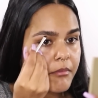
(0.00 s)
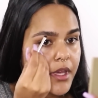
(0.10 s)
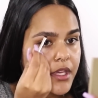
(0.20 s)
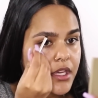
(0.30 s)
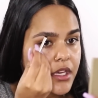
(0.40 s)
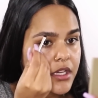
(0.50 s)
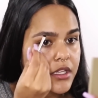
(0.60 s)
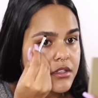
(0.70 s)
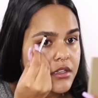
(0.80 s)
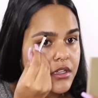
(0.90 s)
making
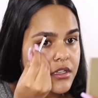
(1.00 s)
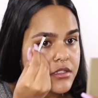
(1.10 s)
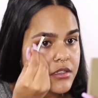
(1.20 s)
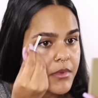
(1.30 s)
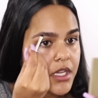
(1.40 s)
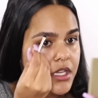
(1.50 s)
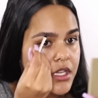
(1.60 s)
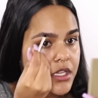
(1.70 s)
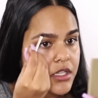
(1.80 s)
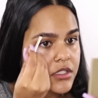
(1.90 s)
it a
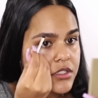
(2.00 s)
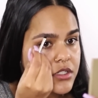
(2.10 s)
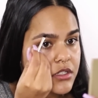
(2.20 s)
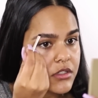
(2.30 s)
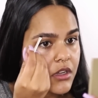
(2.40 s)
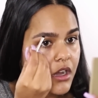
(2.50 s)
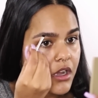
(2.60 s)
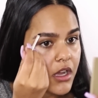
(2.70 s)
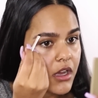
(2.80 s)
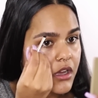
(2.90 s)
smidge
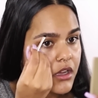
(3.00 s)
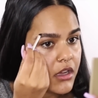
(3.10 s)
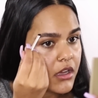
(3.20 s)
darker.